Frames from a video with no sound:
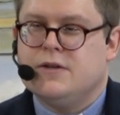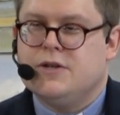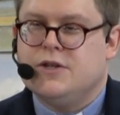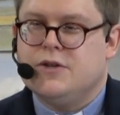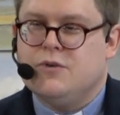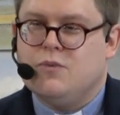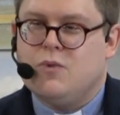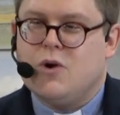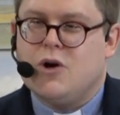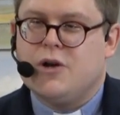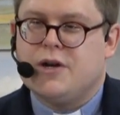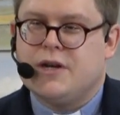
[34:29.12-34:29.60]

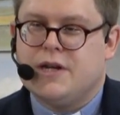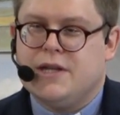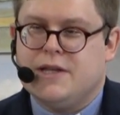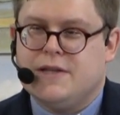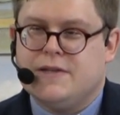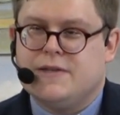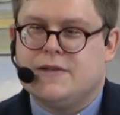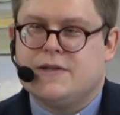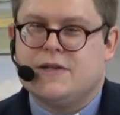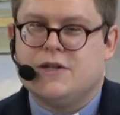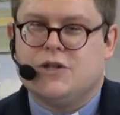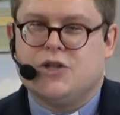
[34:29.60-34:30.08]
to what
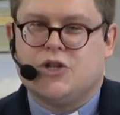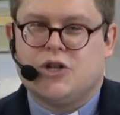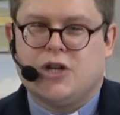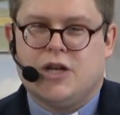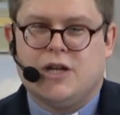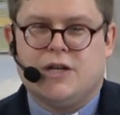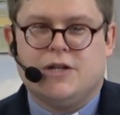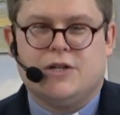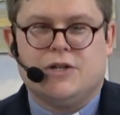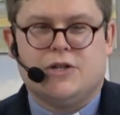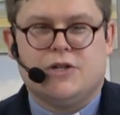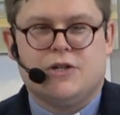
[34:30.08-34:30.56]
needs to
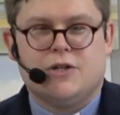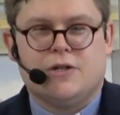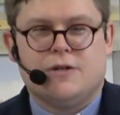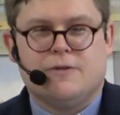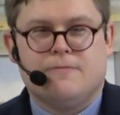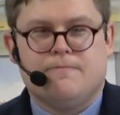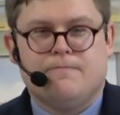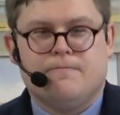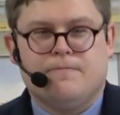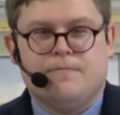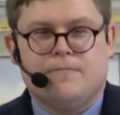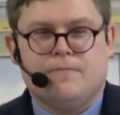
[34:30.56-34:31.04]
change.
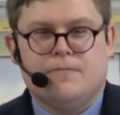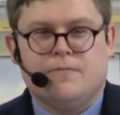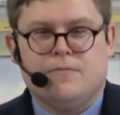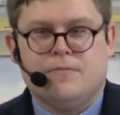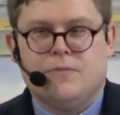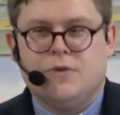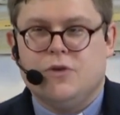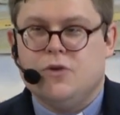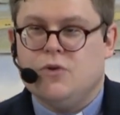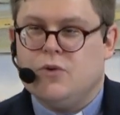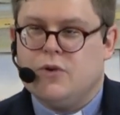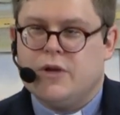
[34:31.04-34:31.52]

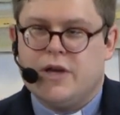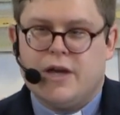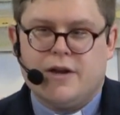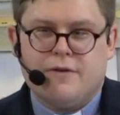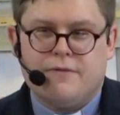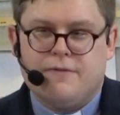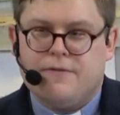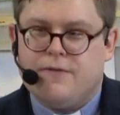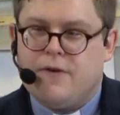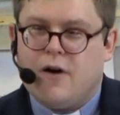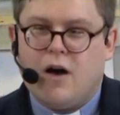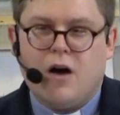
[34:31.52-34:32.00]
You'll
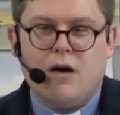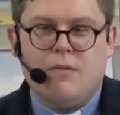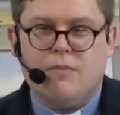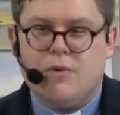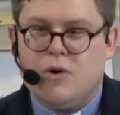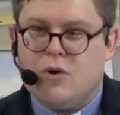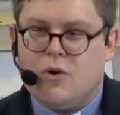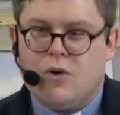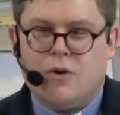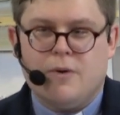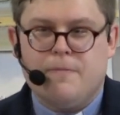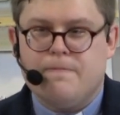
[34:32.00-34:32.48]
gain far
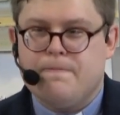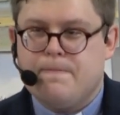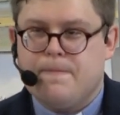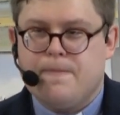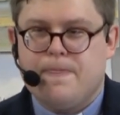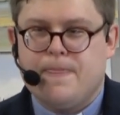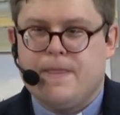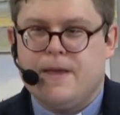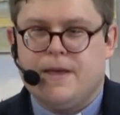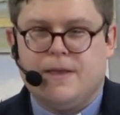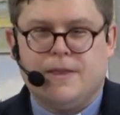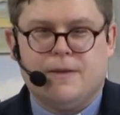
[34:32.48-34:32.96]
more
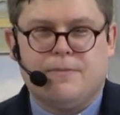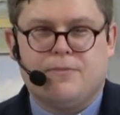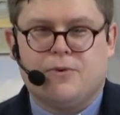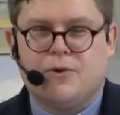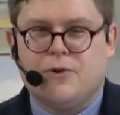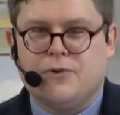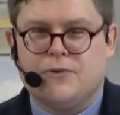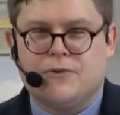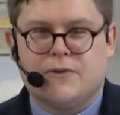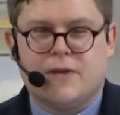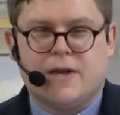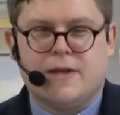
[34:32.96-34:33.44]
in the
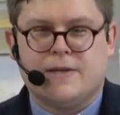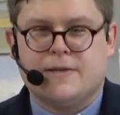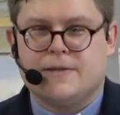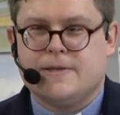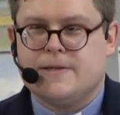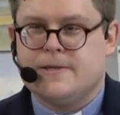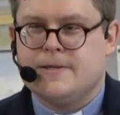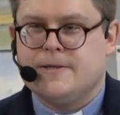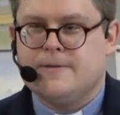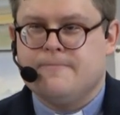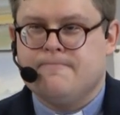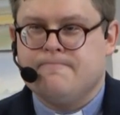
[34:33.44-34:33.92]

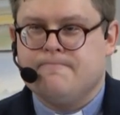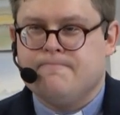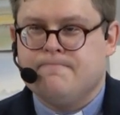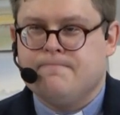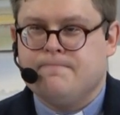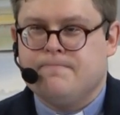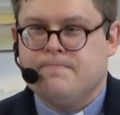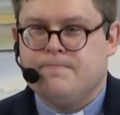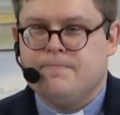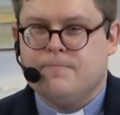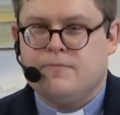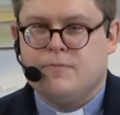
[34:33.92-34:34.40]
process.
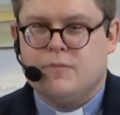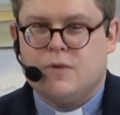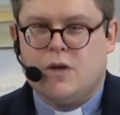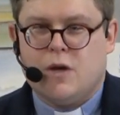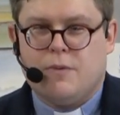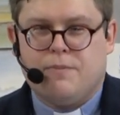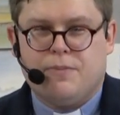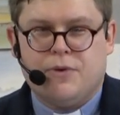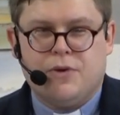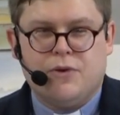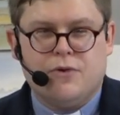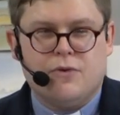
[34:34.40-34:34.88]

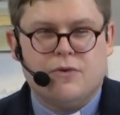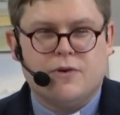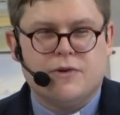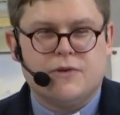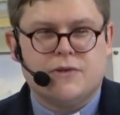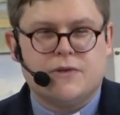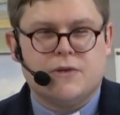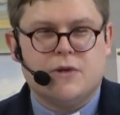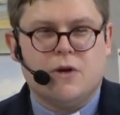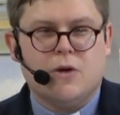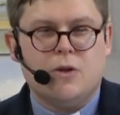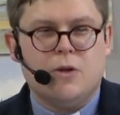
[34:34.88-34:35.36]
A purer
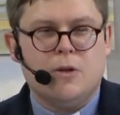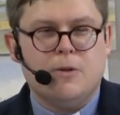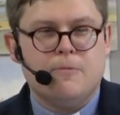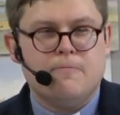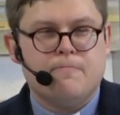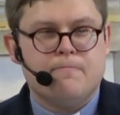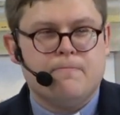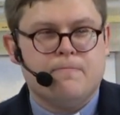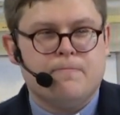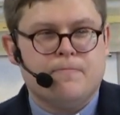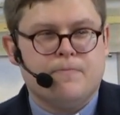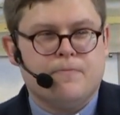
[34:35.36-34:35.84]
soul,
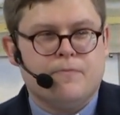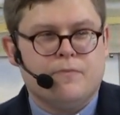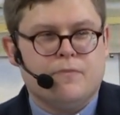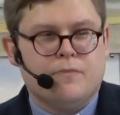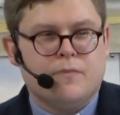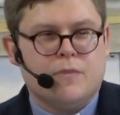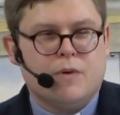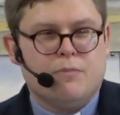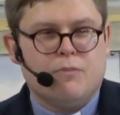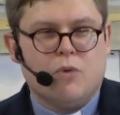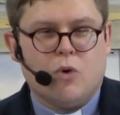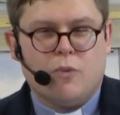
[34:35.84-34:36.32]

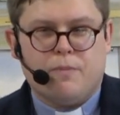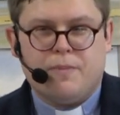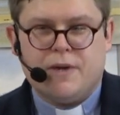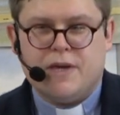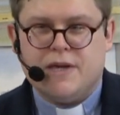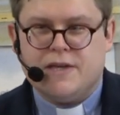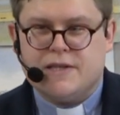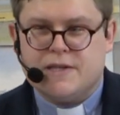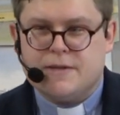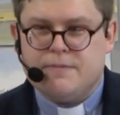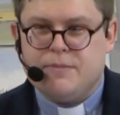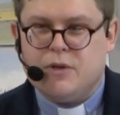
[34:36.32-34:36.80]
more
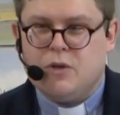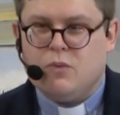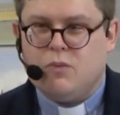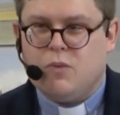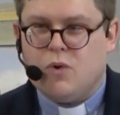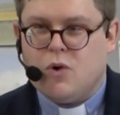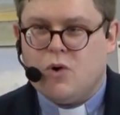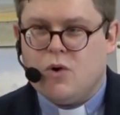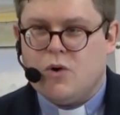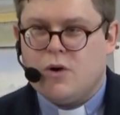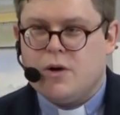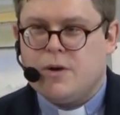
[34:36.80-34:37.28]
peaceable
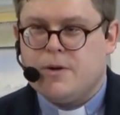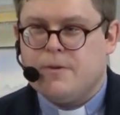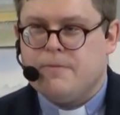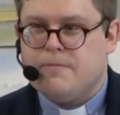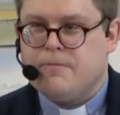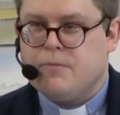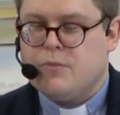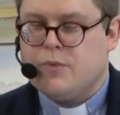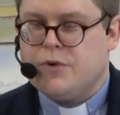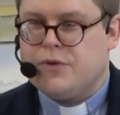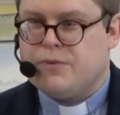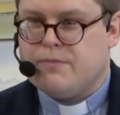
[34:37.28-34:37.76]
walk
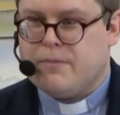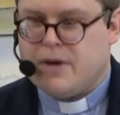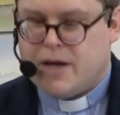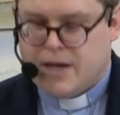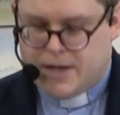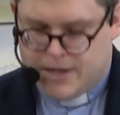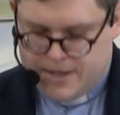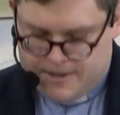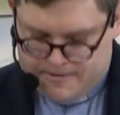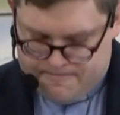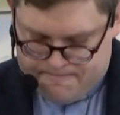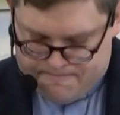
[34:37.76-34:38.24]
with
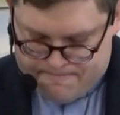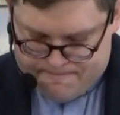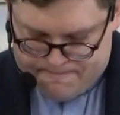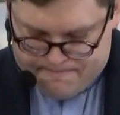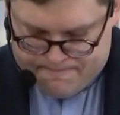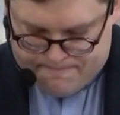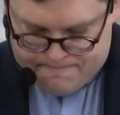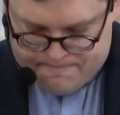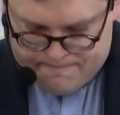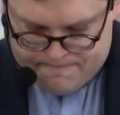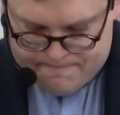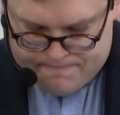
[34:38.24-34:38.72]
man.
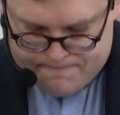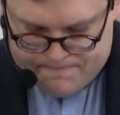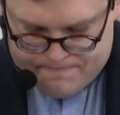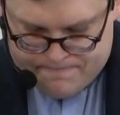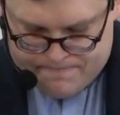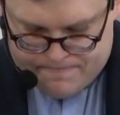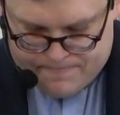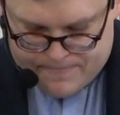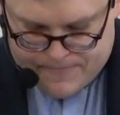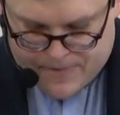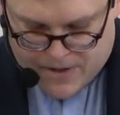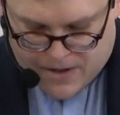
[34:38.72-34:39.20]

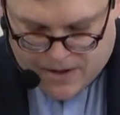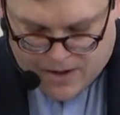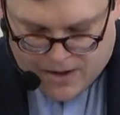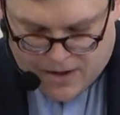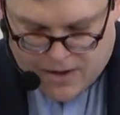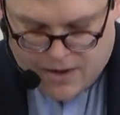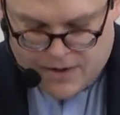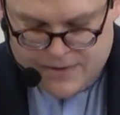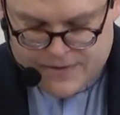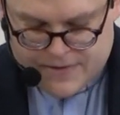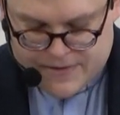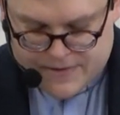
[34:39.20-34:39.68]
The
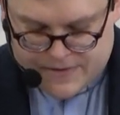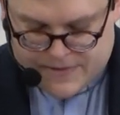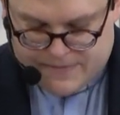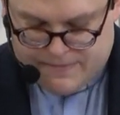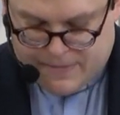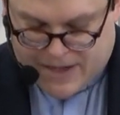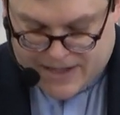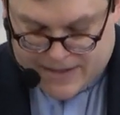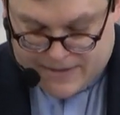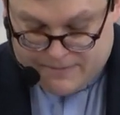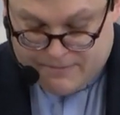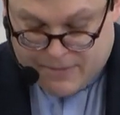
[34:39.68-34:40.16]
heart
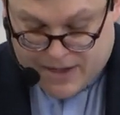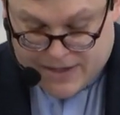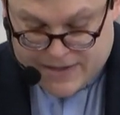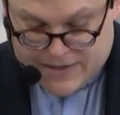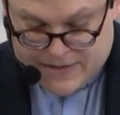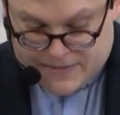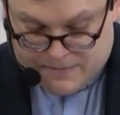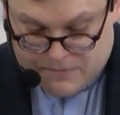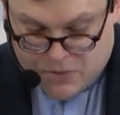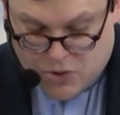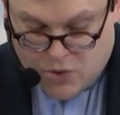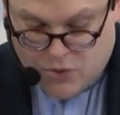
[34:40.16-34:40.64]

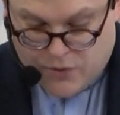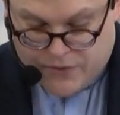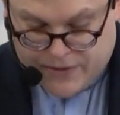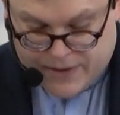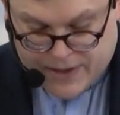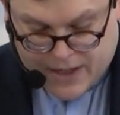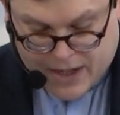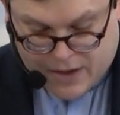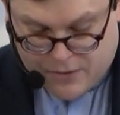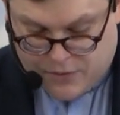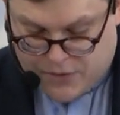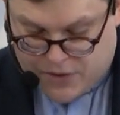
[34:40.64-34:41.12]
matters more
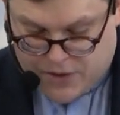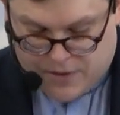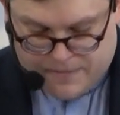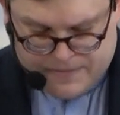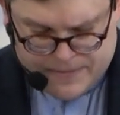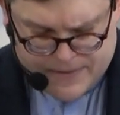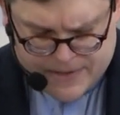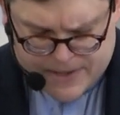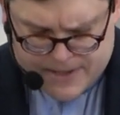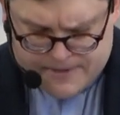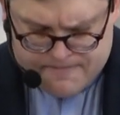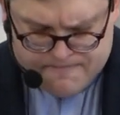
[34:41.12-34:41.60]
than
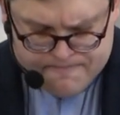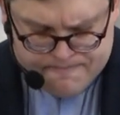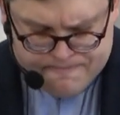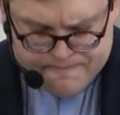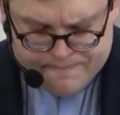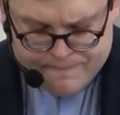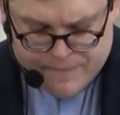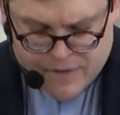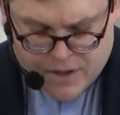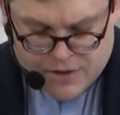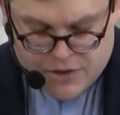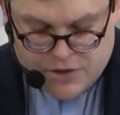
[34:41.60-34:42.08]
outcomes. And
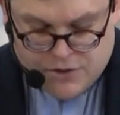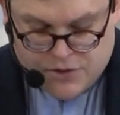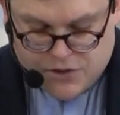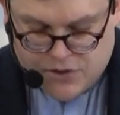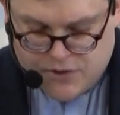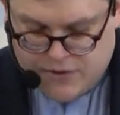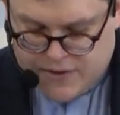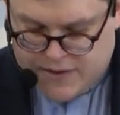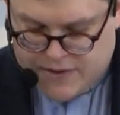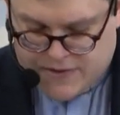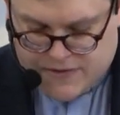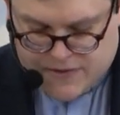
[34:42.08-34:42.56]
you
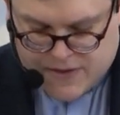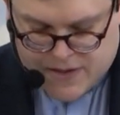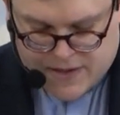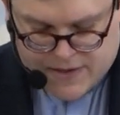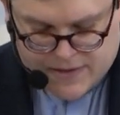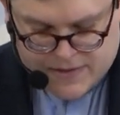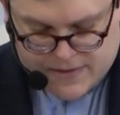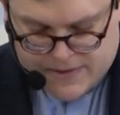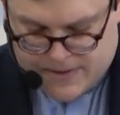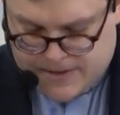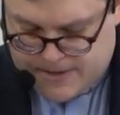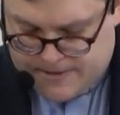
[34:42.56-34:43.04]
do these
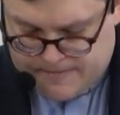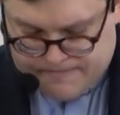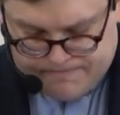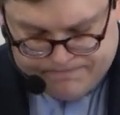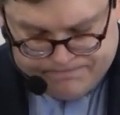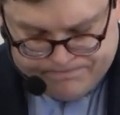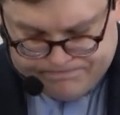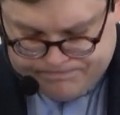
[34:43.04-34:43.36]
things,